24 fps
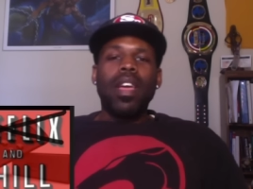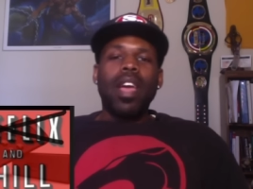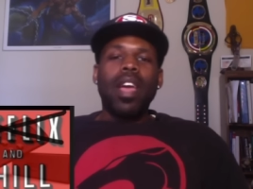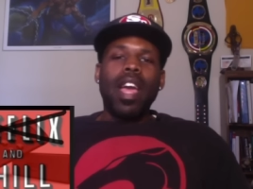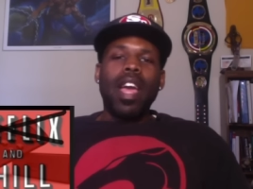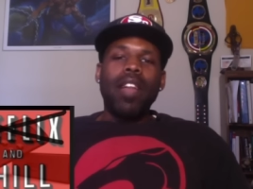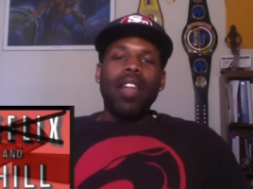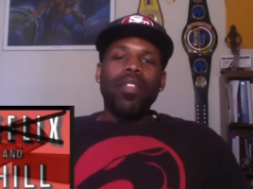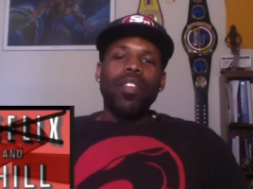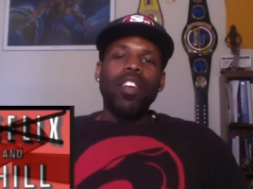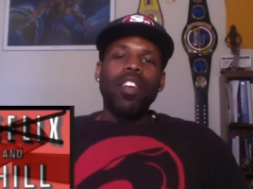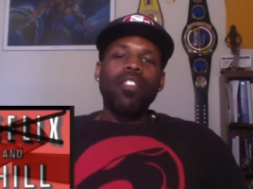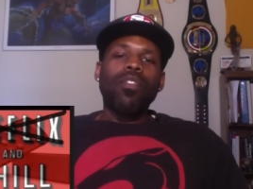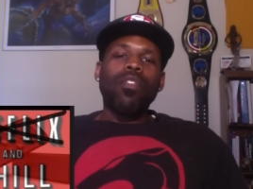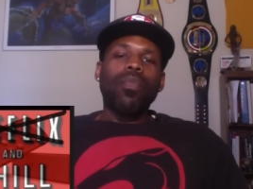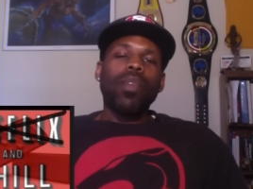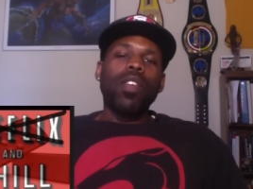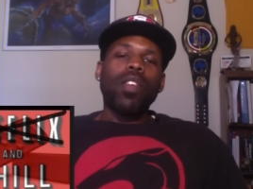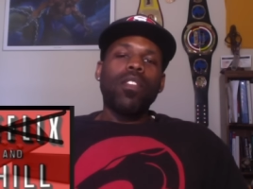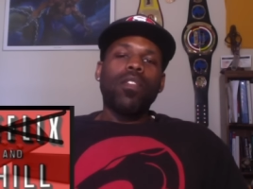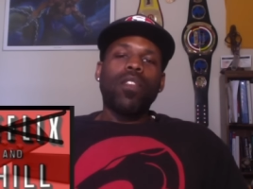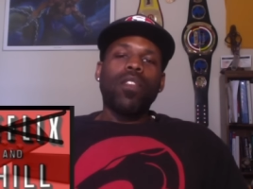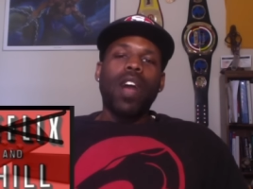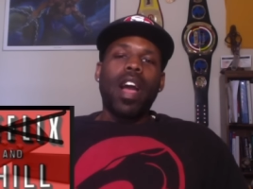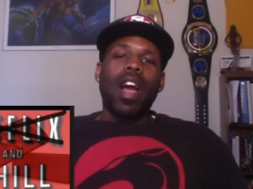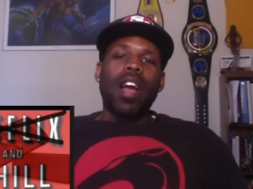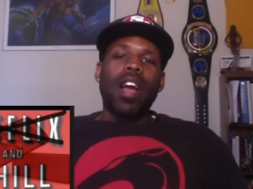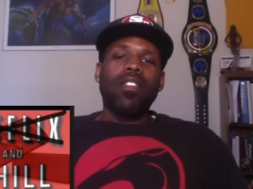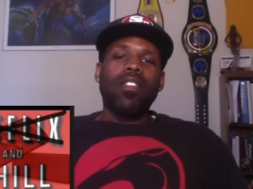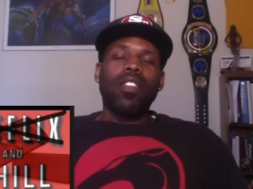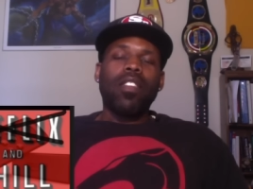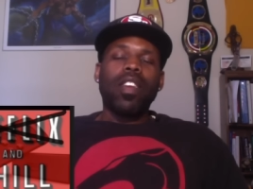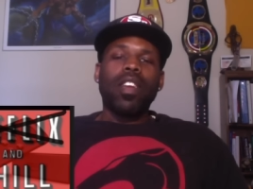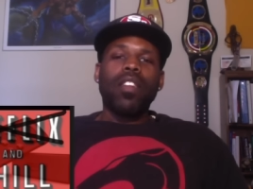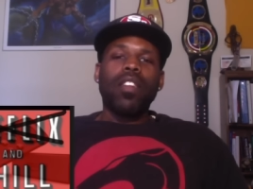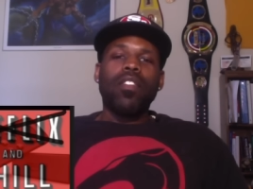And this week's Fire
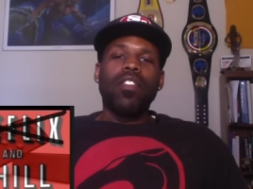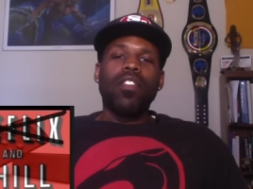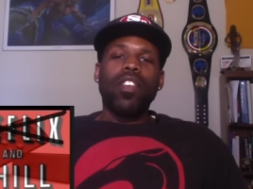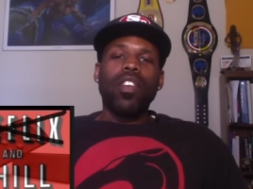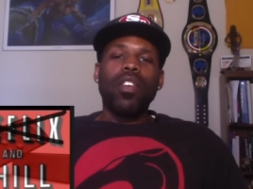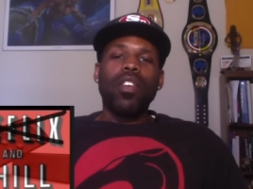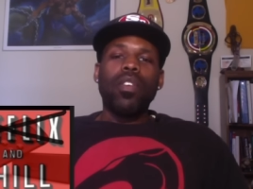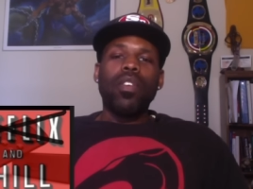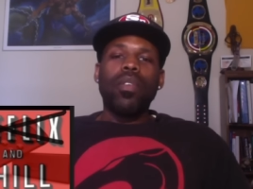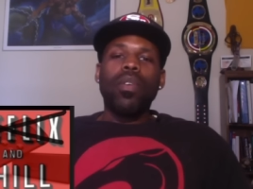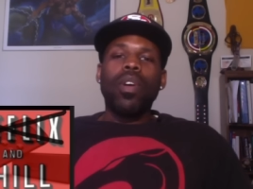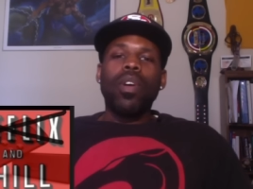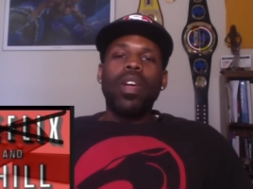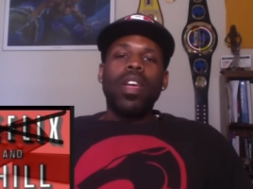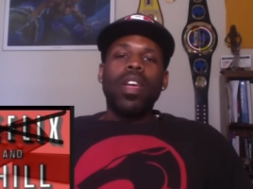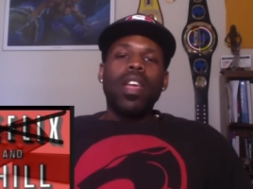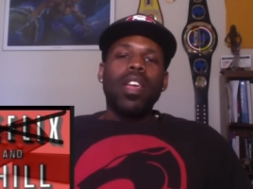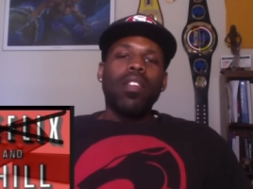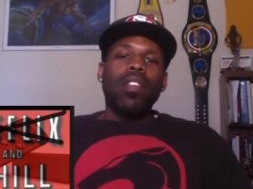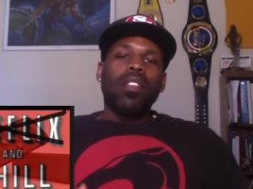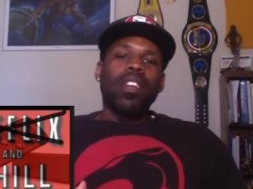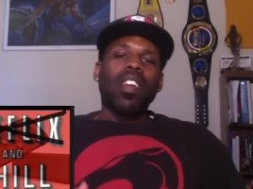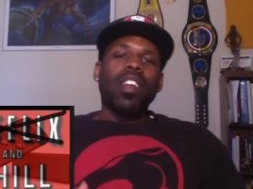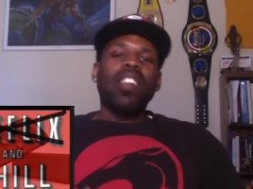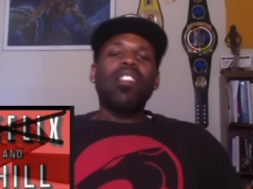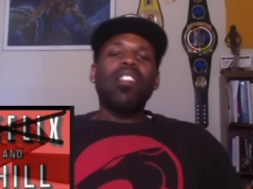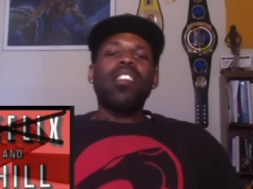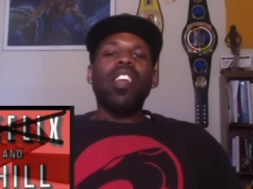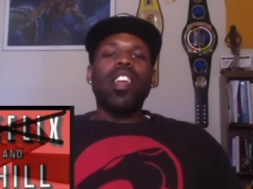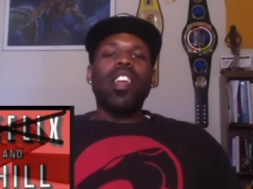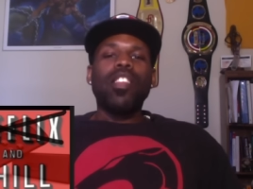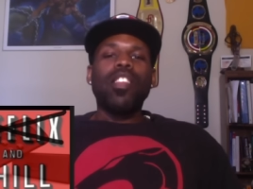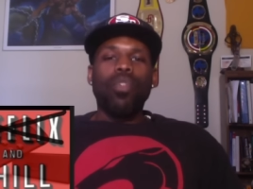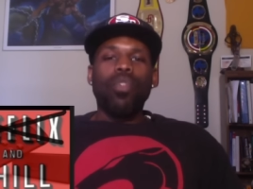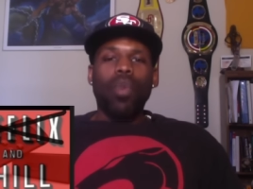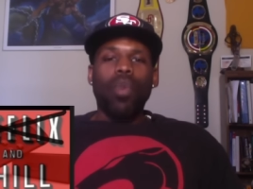Stick and chill is a
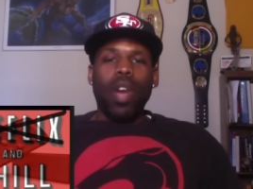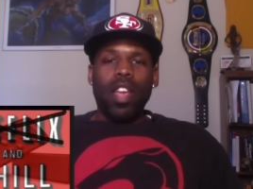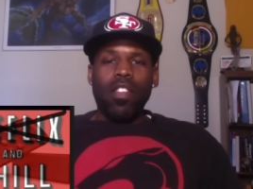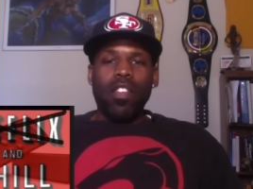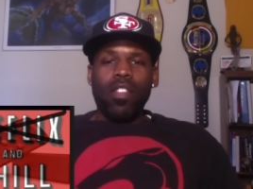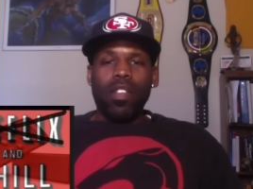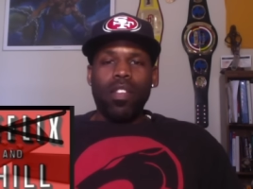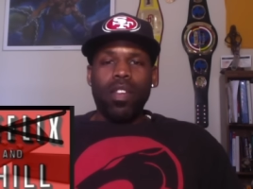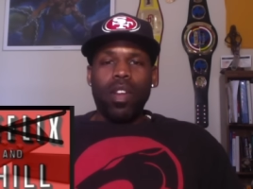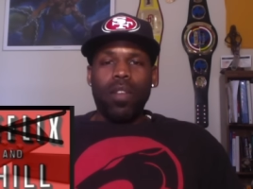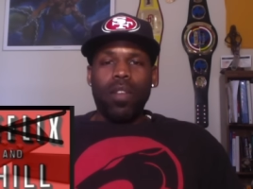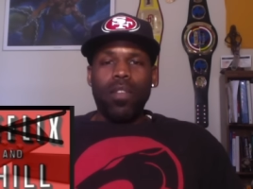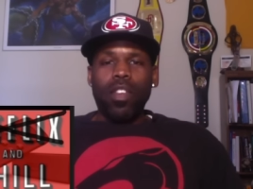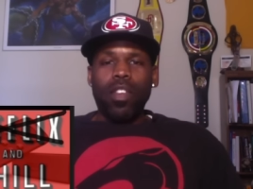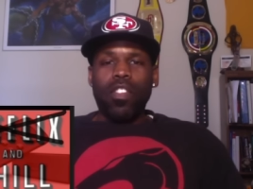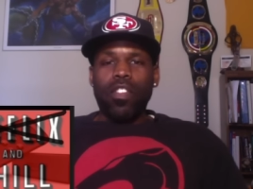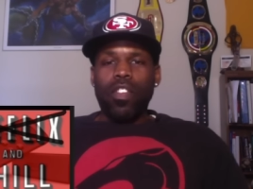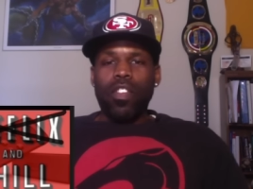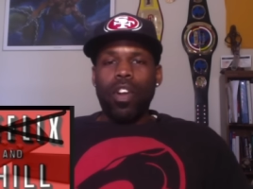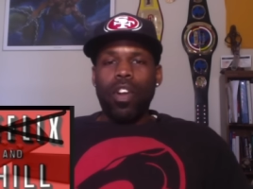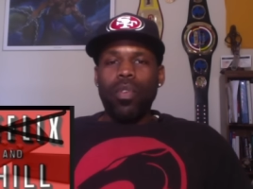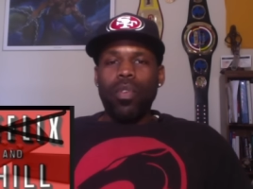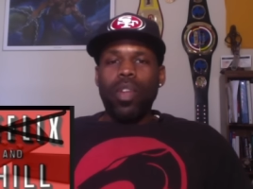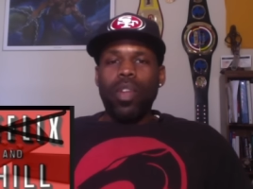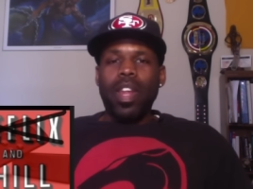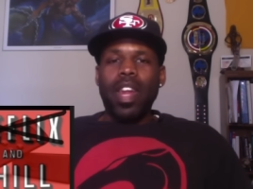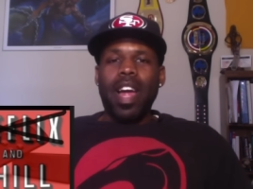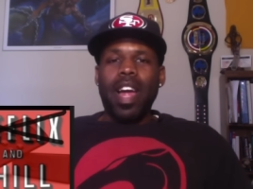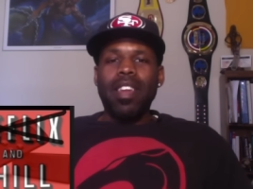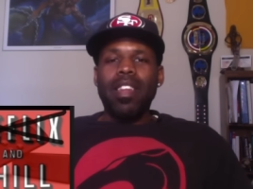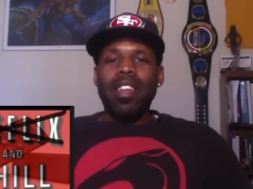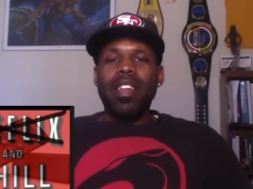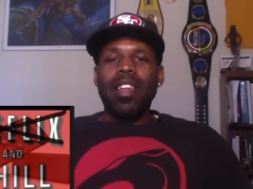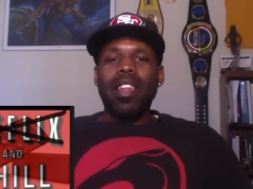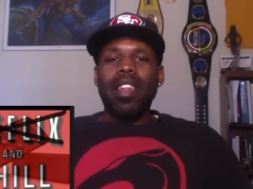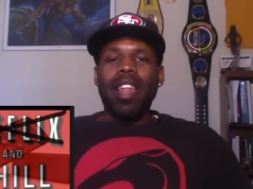continuation of a show that
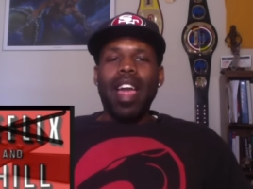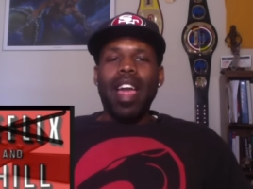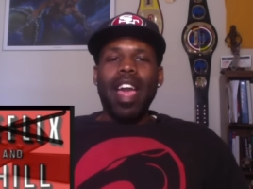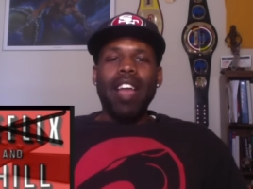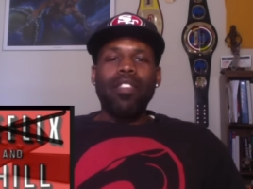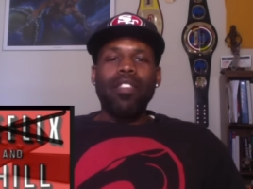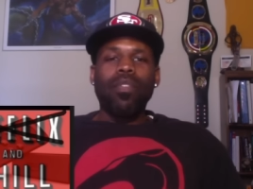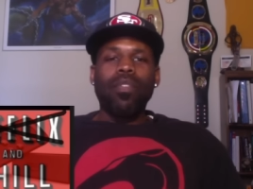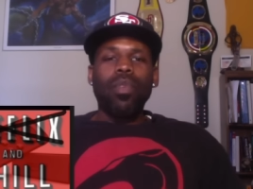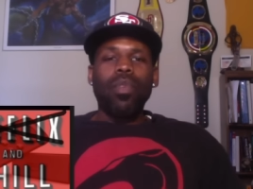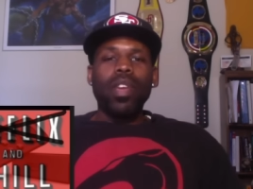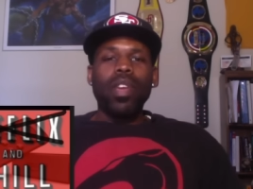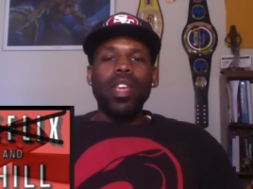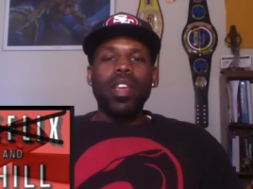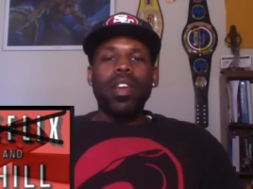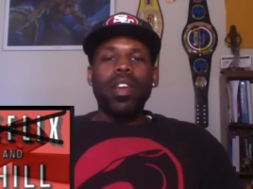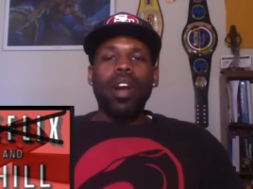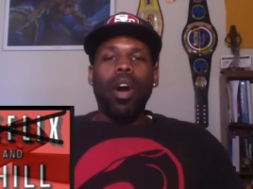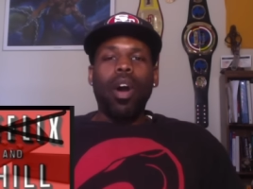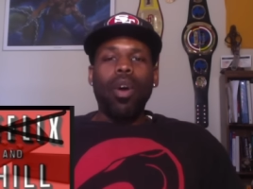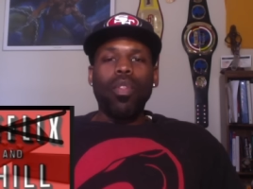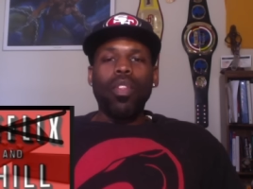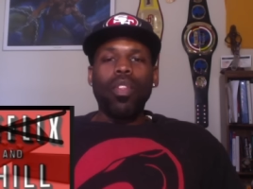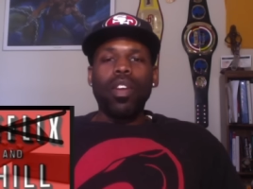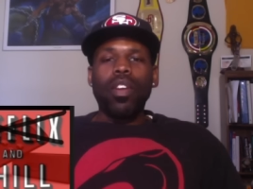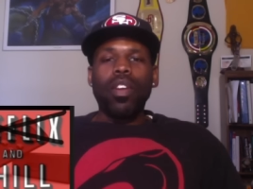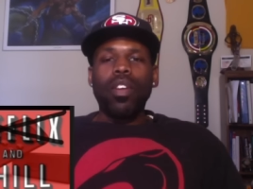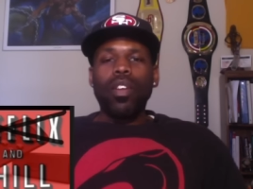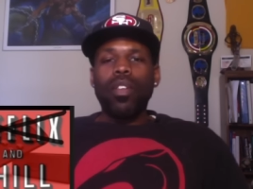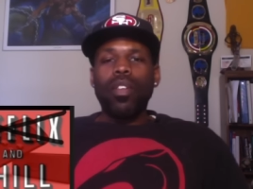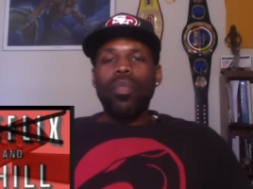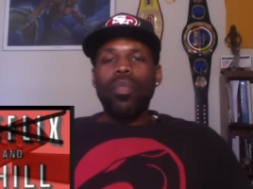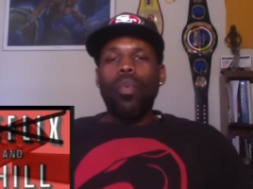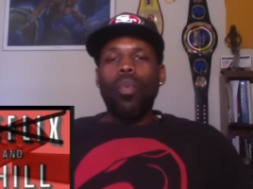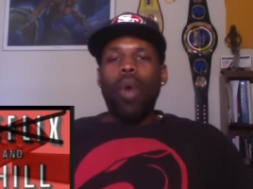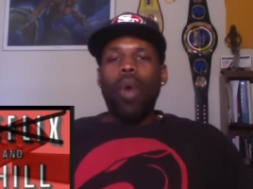I did last week called The
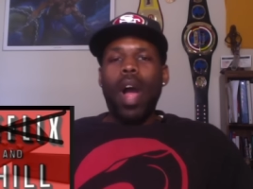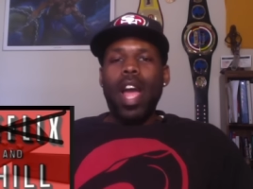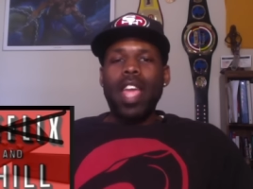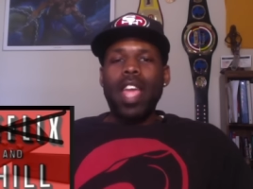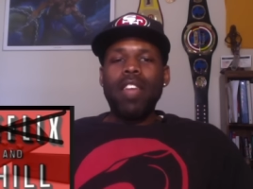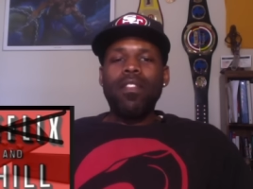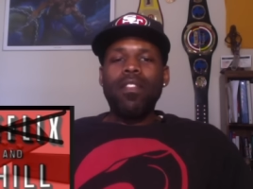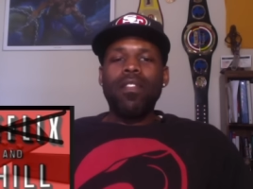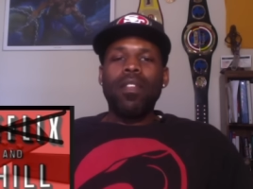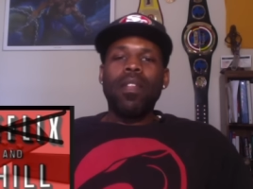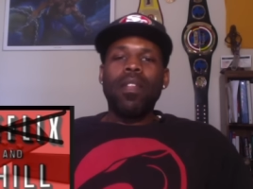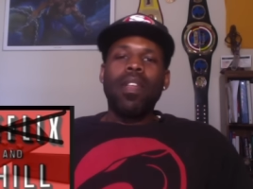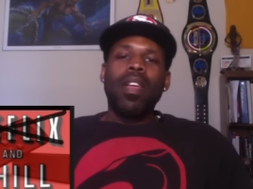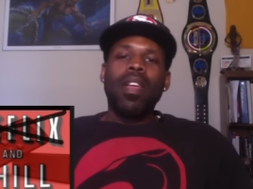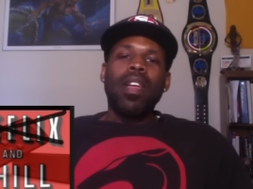Good Wife.